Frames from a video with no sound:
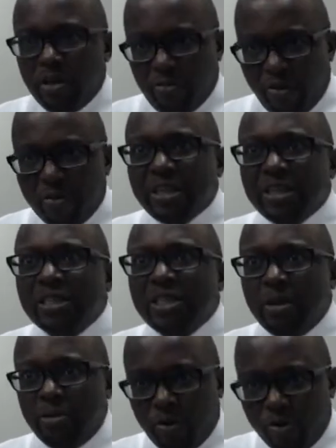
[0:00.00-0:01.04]
Fomenting
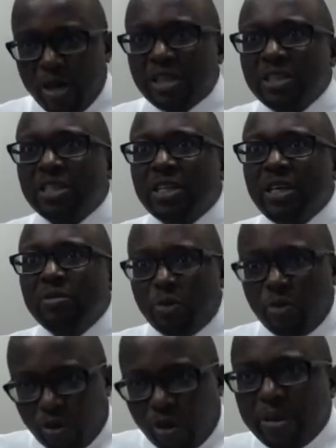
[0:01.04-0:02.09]
scheme, creating scheme
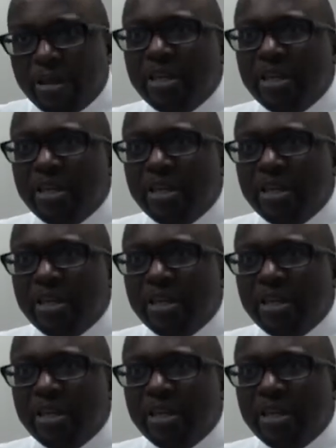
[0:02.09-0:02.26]
to torment